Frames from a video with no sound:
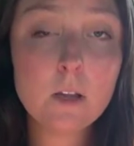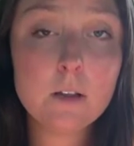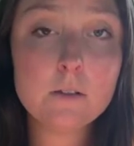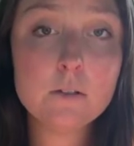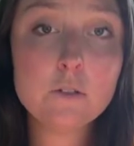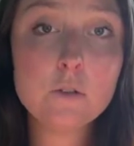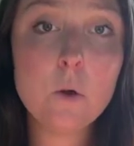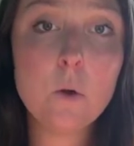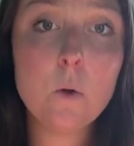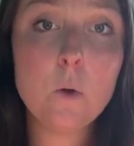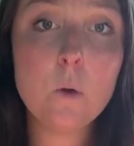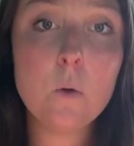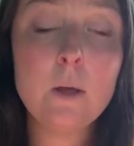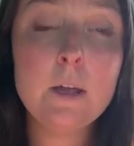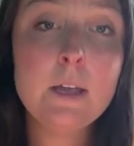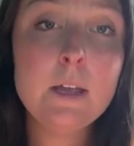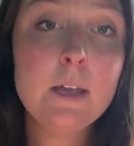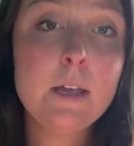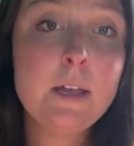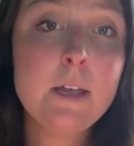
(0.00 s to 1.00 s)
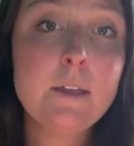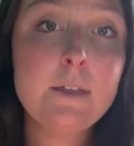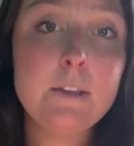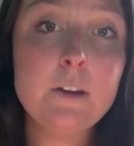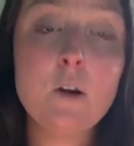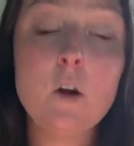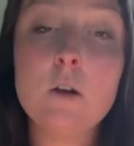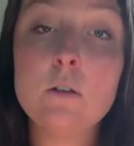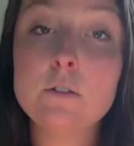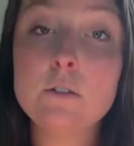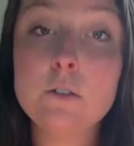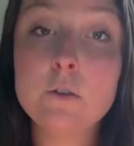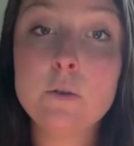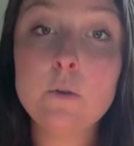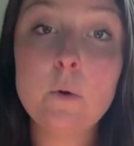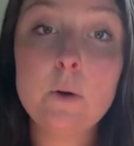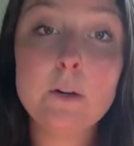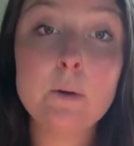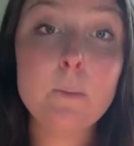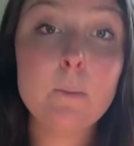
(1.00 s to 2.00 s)
So they're also
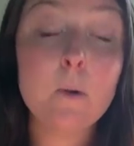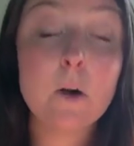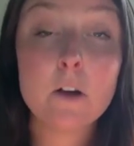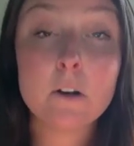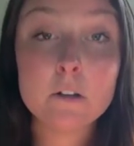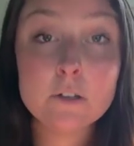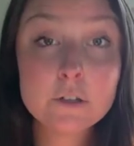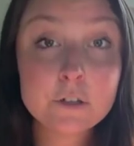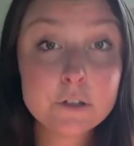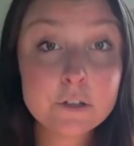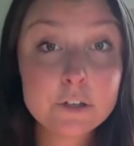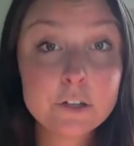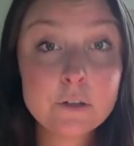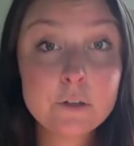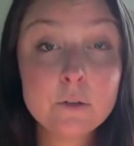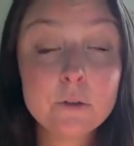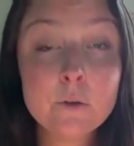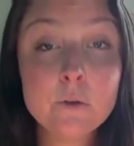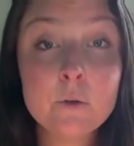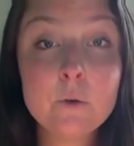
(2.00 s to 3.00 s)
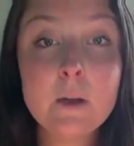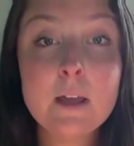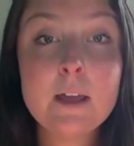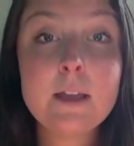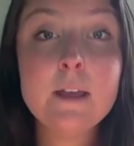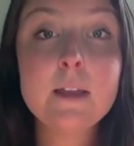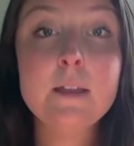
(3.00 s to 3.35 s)
going to monitor you.